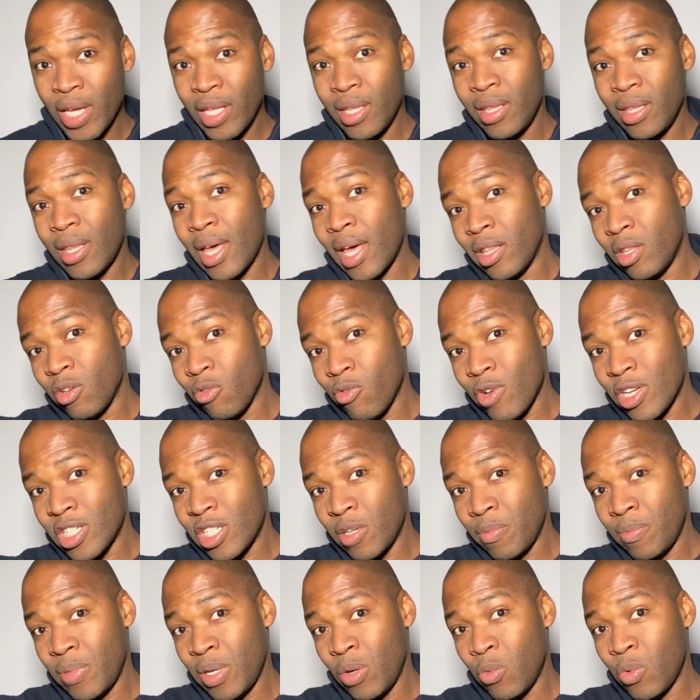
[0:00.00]
that the
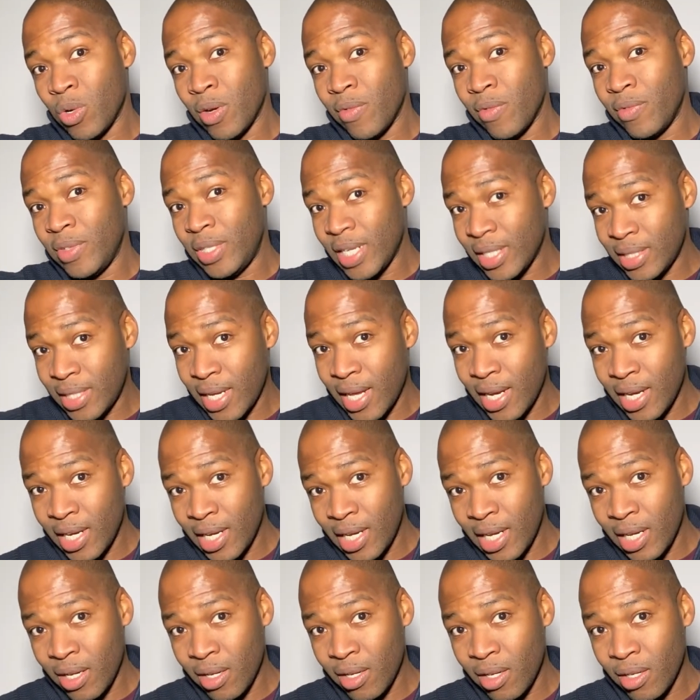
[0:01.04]
recipe would have dictated
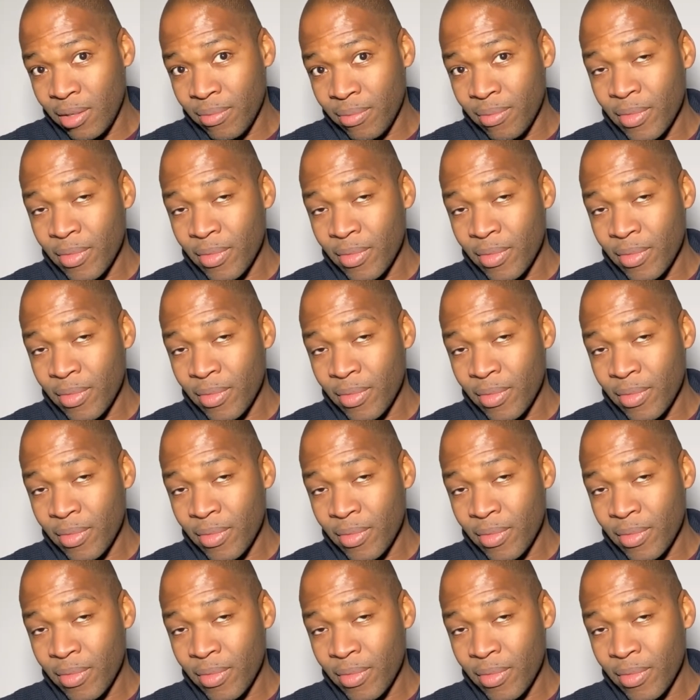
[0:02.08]
it